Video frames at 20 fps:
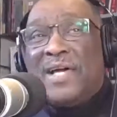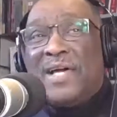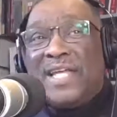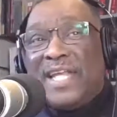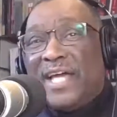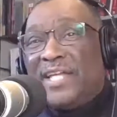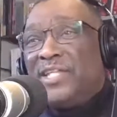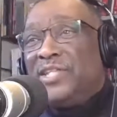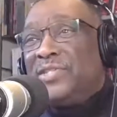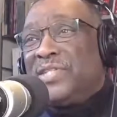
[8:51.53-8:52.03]
Now
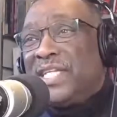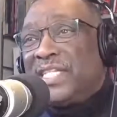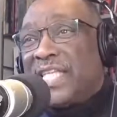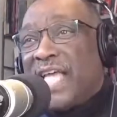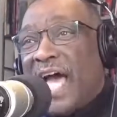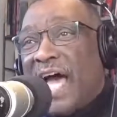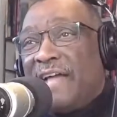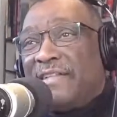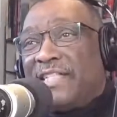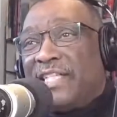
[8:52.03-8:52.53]

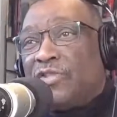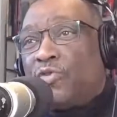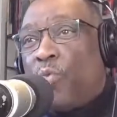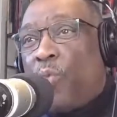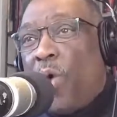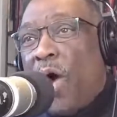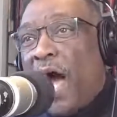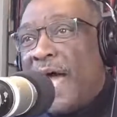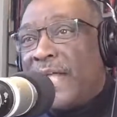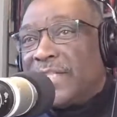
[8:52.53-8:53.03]
I just
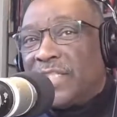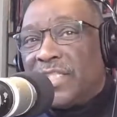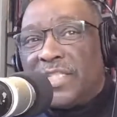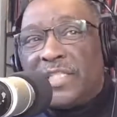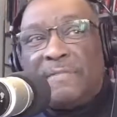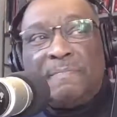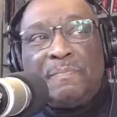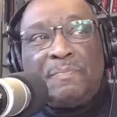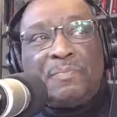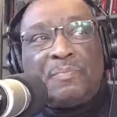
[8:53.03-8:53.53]
watched
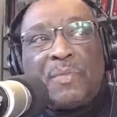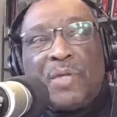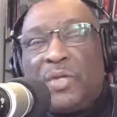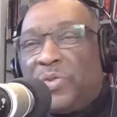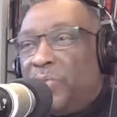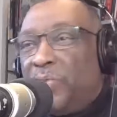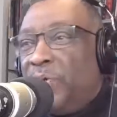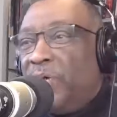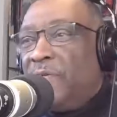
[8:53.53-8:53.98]
3